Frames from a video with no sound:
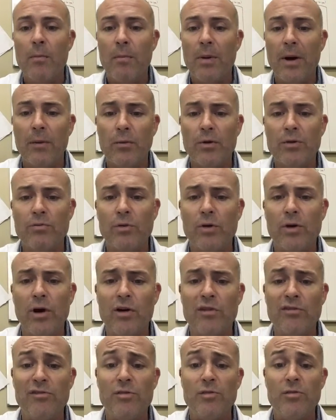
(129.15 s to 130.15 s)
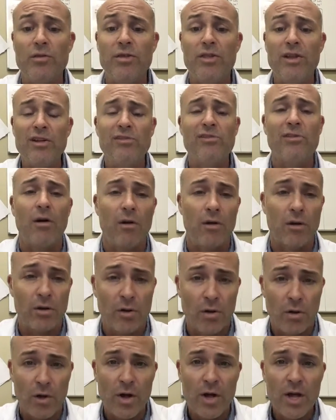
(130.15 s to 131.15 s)
But with regards to this
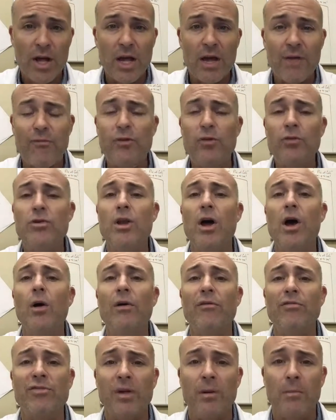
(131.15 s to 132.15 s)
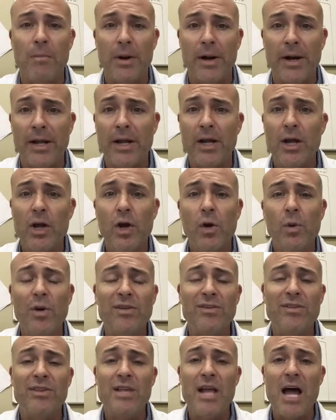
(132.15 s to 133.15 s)
article, if you know of somebody who
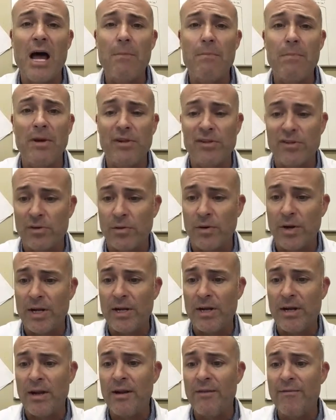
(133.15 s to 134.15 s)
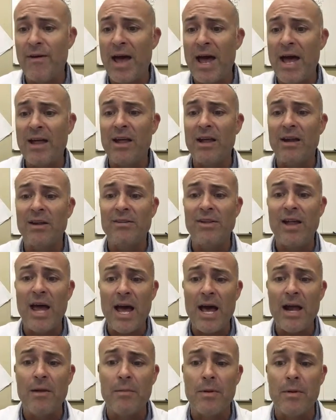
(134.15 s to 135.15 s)
has not been screened and has
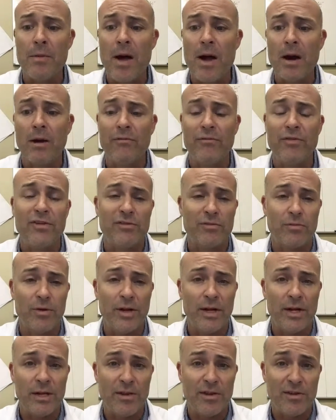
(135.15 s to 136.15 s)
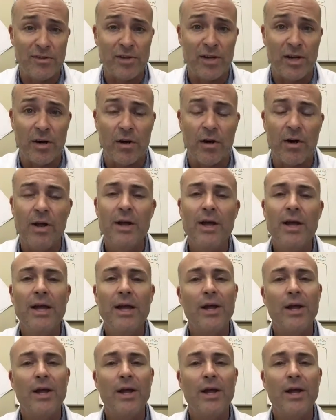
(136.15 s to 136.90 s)
had a mammography screening this year,